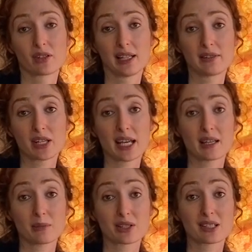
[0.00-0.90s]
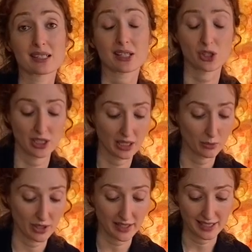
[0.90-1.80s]
left hand, because it's actually the
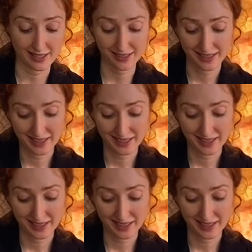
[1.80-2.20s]
one that's,